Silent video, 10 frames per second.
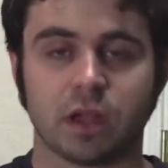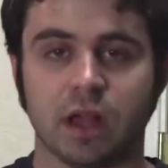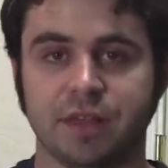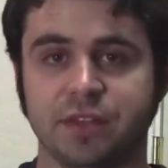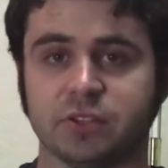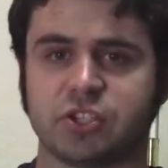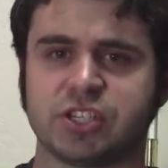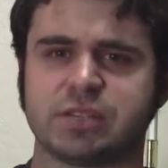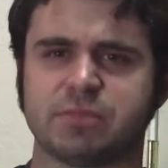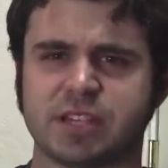there's
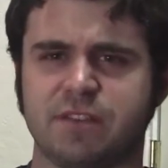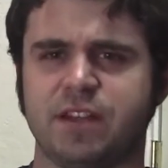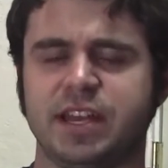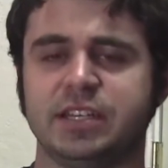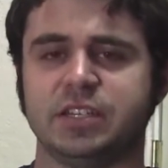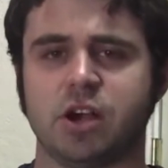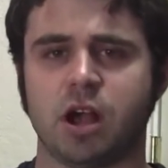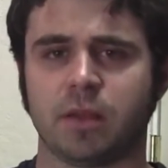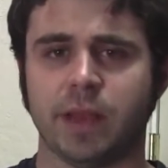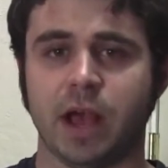just some stuff I need to
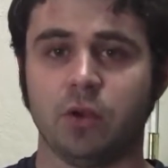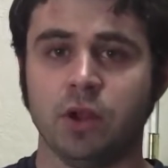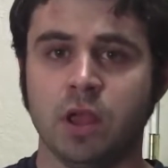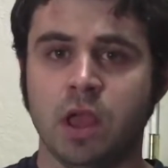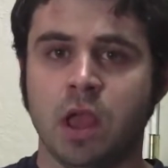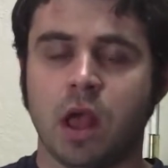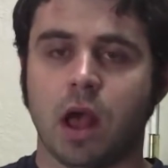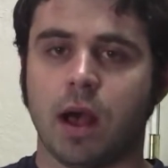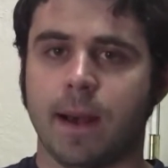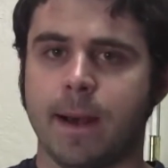talk about.
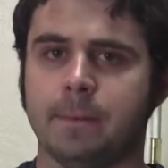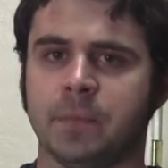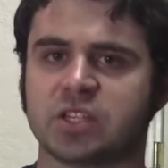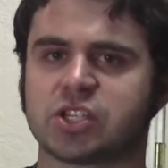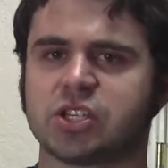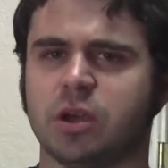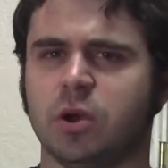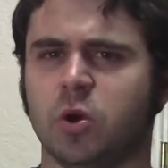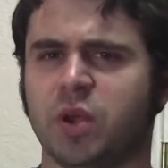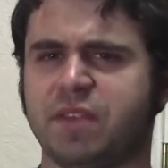
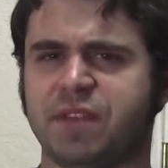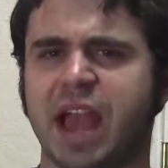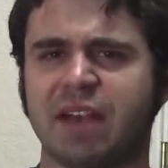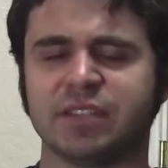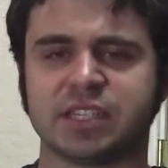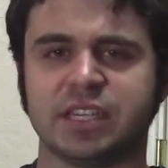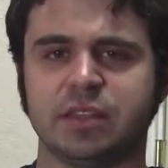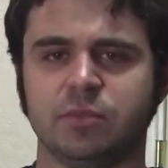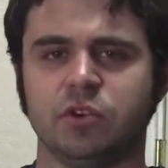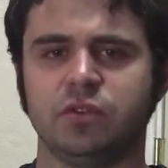So if you haven't
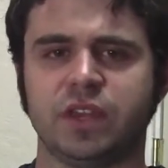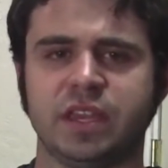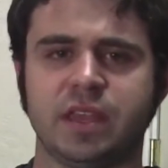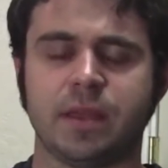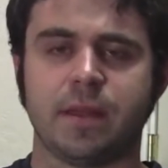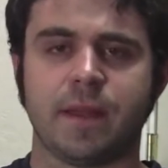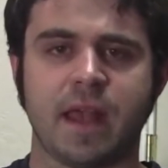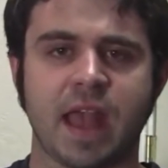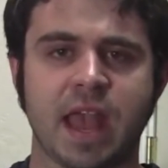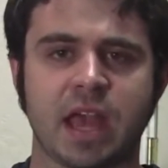seen the movie
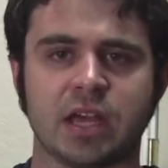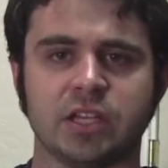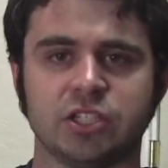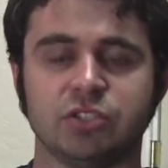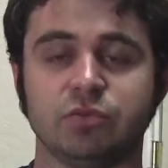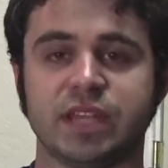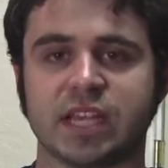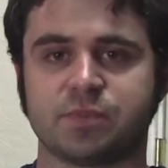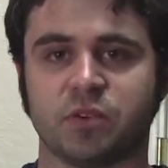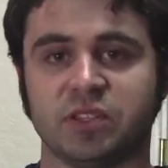and you
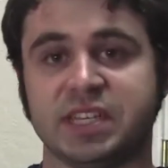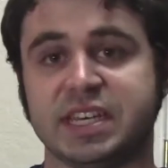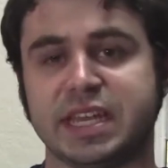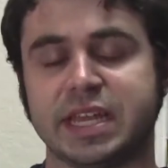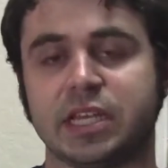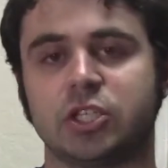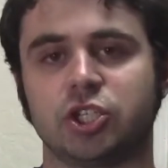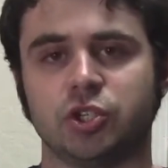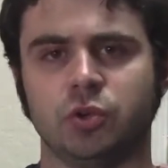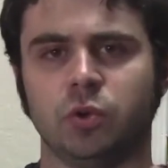desperately need
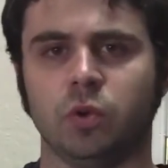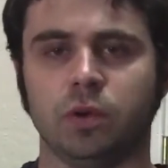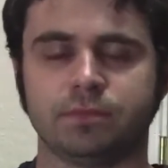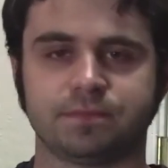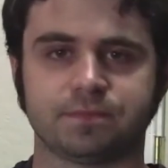to,